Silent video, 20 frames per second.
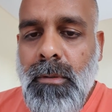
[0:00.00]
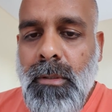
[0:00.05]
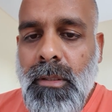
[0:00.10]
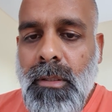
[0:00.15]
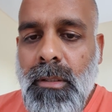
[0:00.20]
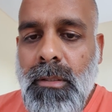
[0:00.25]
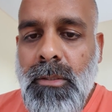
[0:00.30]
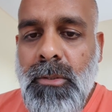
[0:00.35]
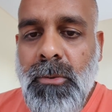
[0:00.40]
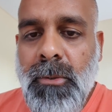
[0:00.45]

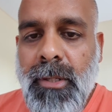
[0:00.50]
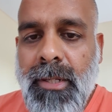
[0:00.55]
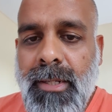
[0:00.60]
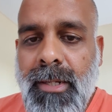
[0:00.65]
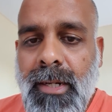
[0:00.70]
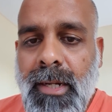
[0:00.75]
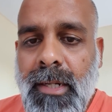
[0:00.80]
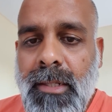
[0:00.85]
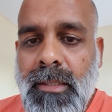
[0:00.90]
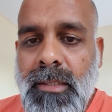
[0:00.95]
into
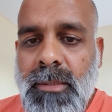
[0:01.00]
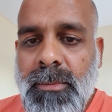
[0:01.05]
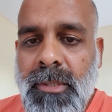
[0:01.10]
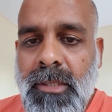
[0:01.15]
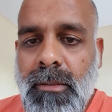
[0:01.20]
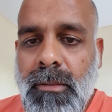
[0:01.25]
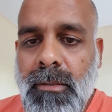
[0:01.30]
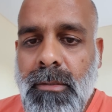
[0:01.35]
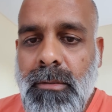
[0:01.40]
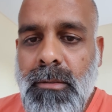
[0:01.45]
Atlantis,
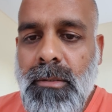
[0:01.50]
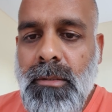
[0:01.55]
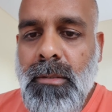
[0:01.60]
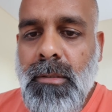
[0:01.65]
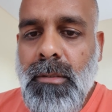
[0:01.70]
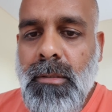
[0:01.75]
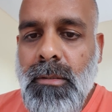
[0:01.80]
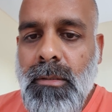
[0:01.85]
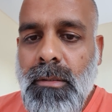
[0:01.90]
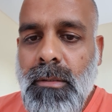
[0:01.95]
because
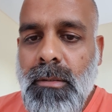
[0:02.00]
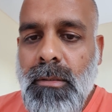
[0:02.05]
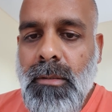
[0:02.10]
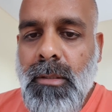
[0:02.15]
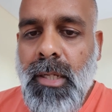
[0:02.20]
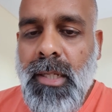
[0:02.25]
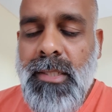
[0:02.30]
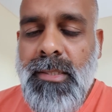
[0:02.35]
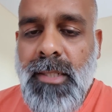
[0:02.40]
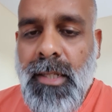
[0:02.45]

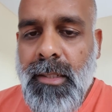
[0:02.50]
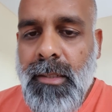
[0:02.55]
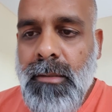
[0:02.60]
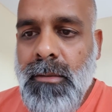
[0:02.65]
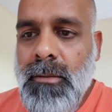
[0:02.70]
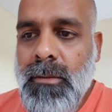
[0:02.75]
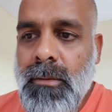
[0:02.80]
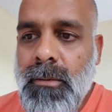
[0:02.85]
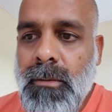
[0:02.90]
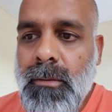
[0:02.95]
I
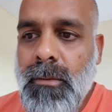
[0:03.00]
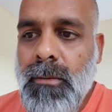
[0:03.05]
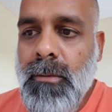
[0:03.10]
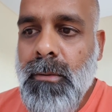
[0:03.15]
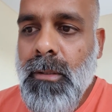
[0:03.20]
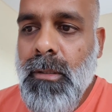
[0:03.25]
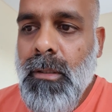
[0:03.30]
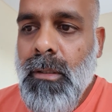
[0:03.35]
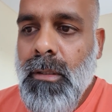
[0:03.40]
started to